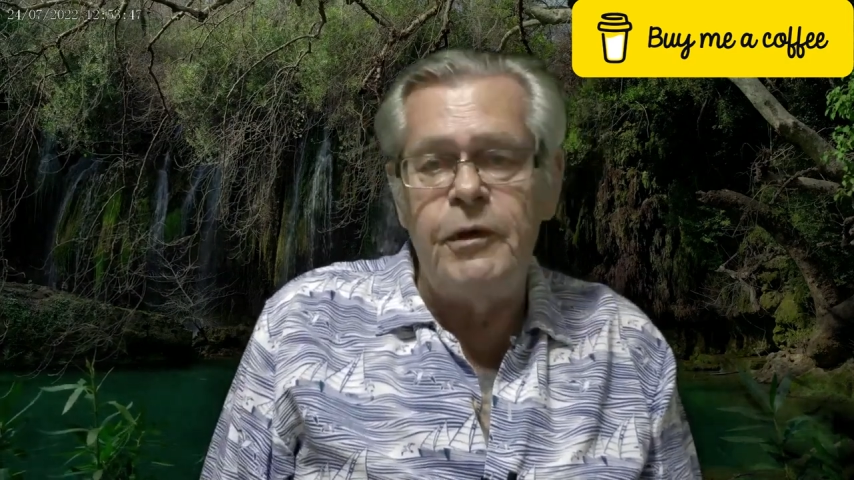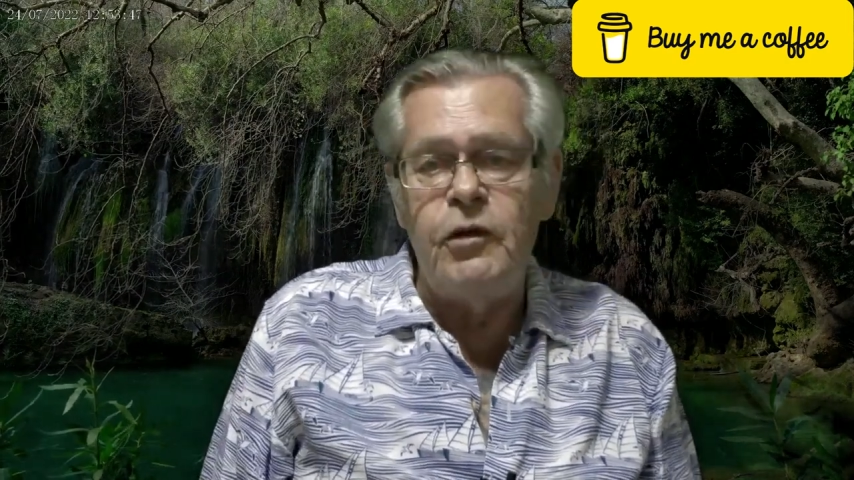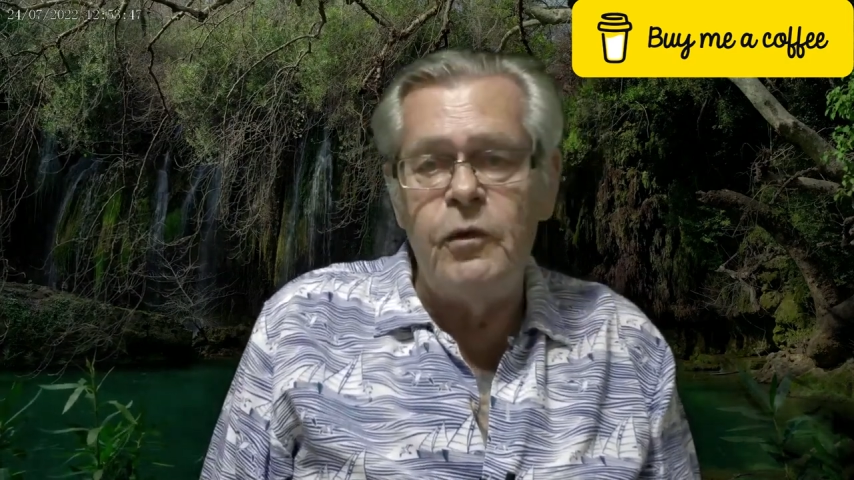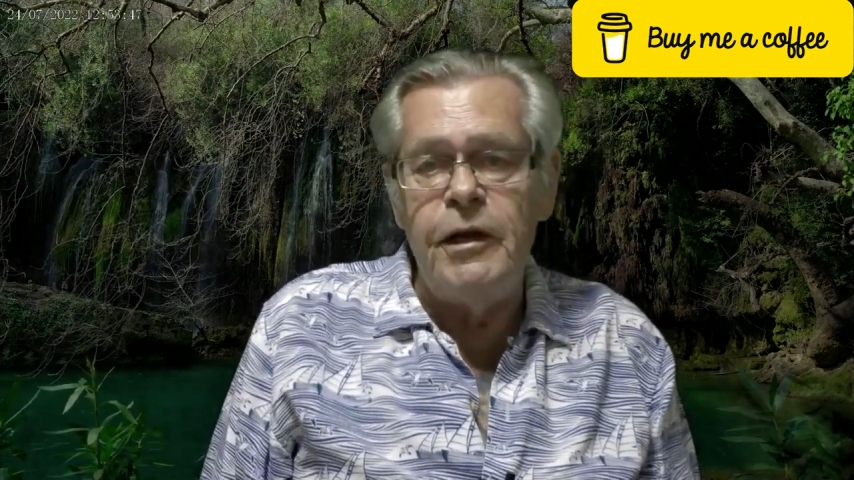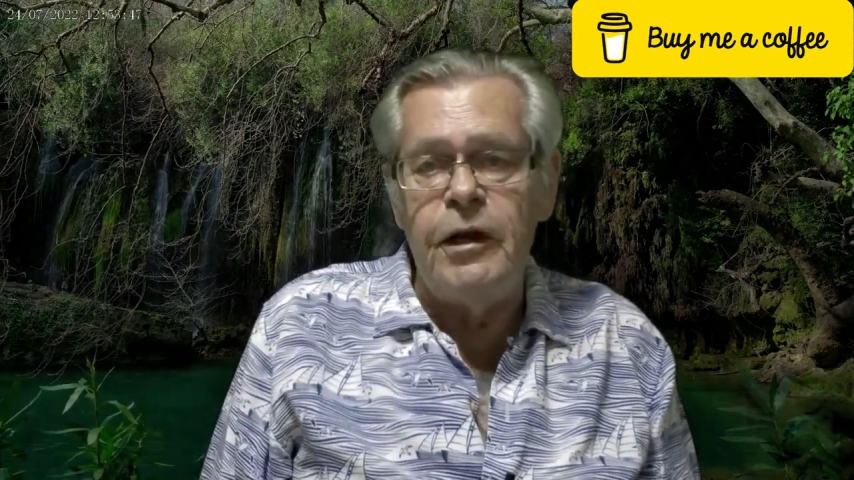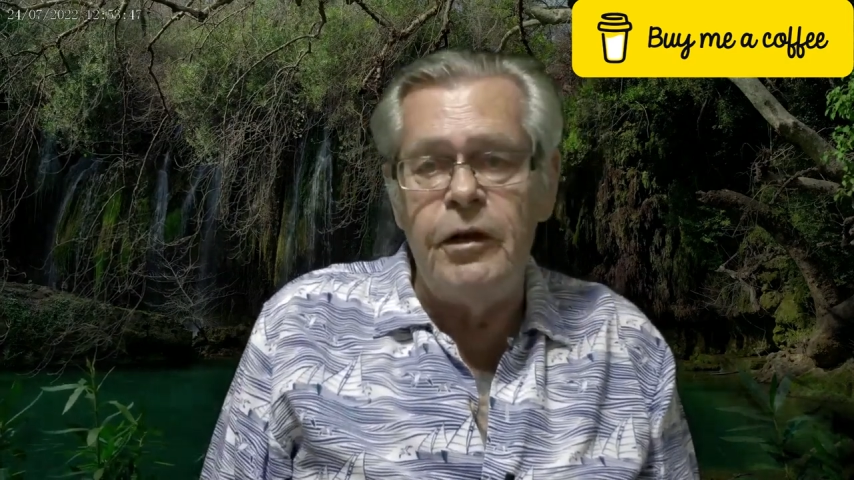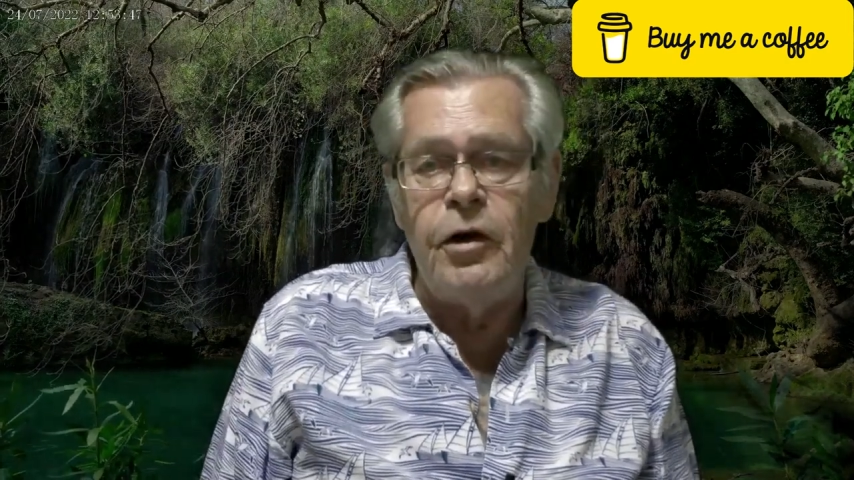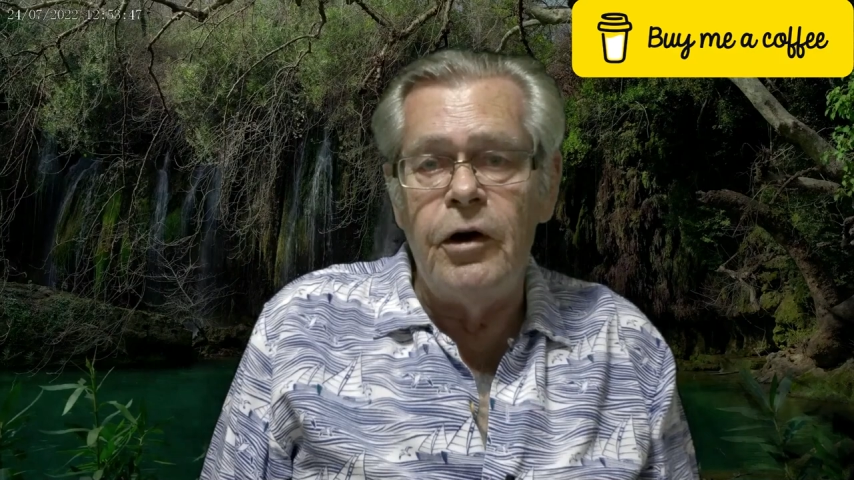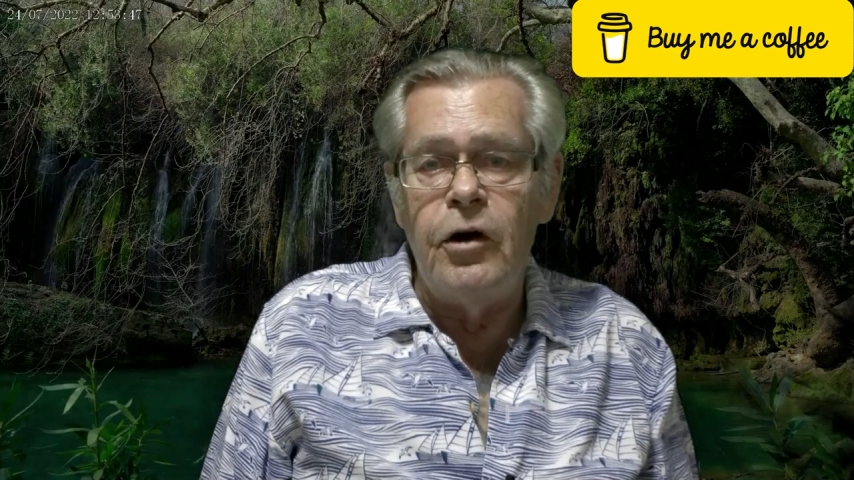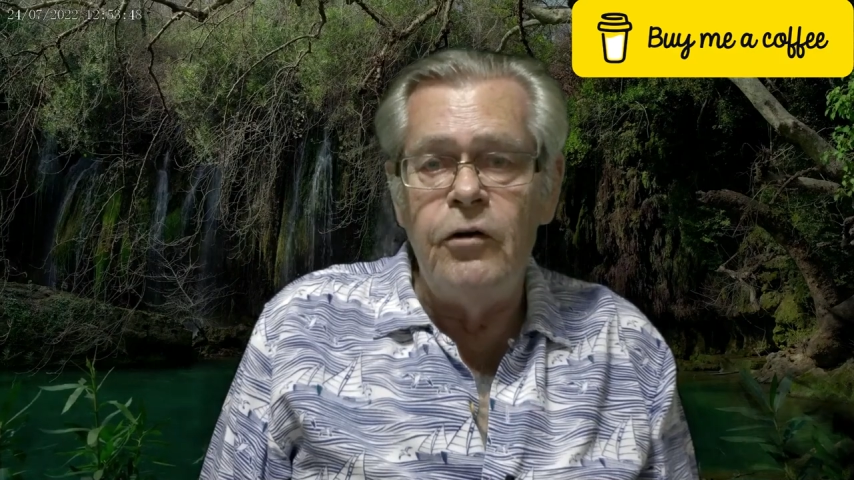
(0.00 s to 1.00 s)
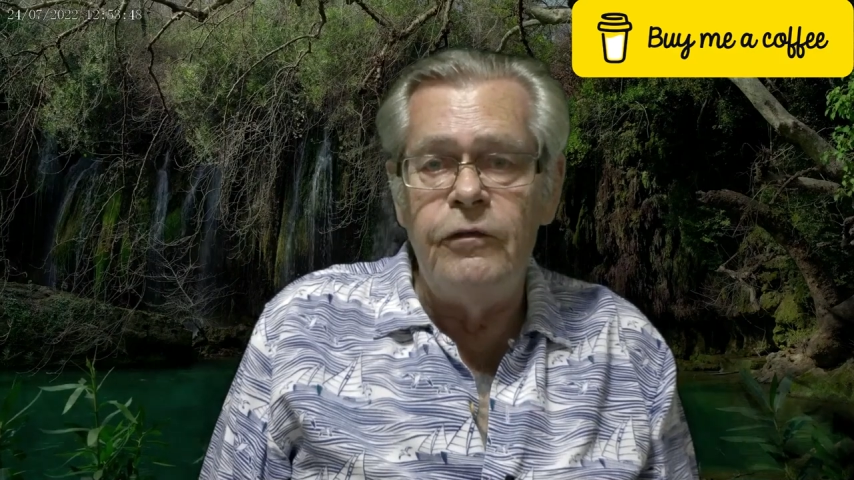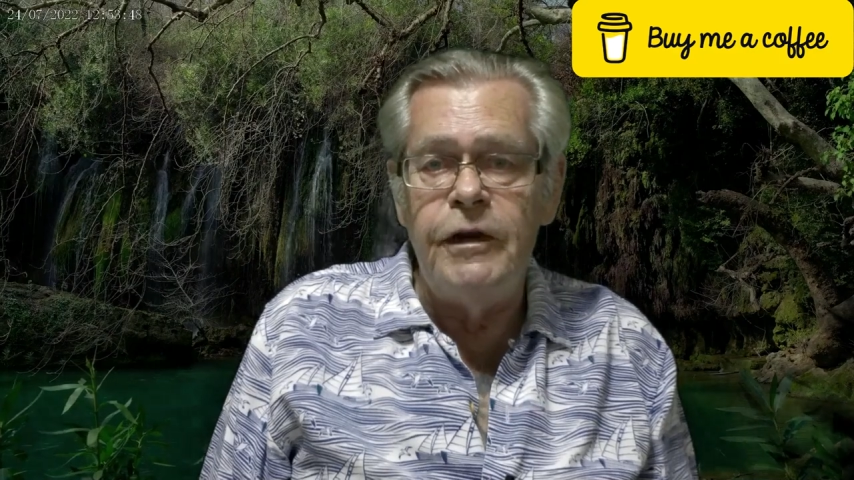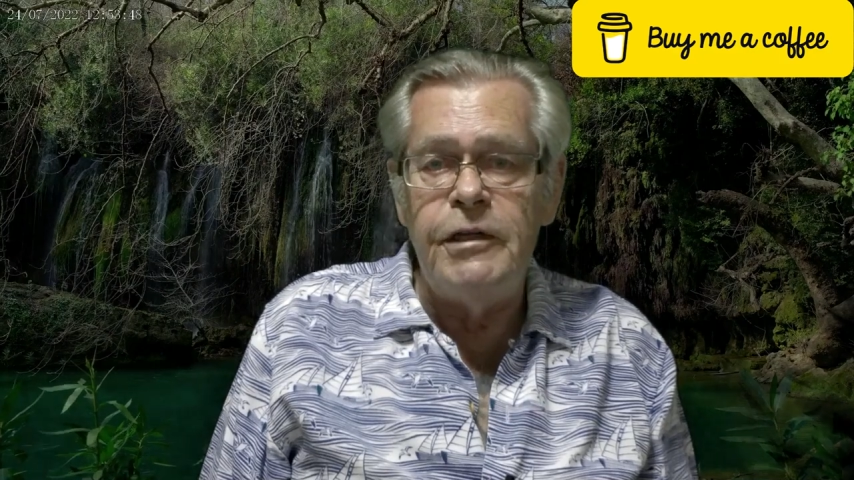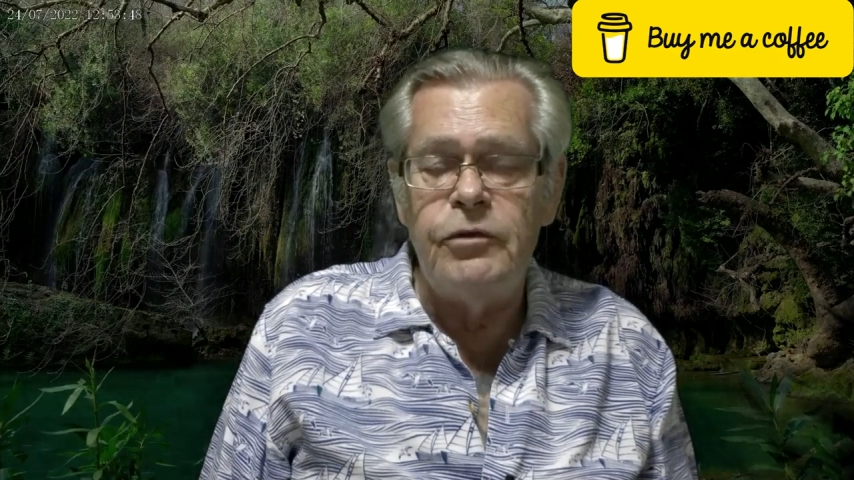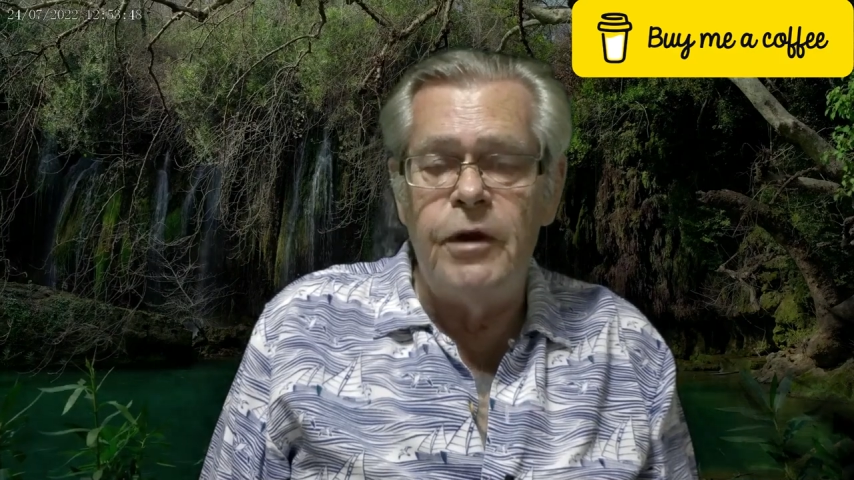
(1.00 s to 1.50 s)
between a non-O
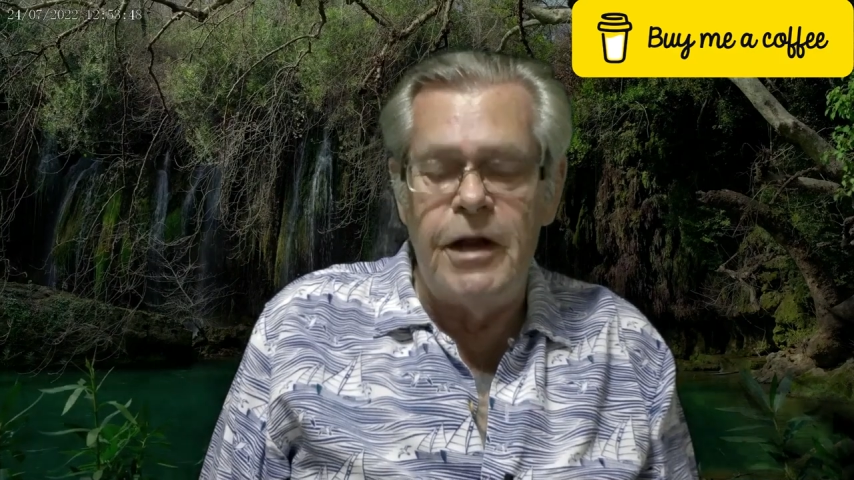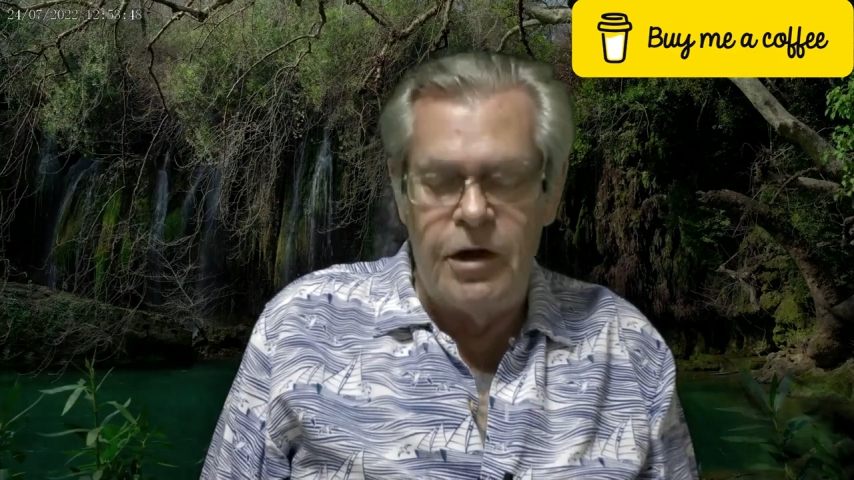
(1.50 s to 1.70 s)
visa and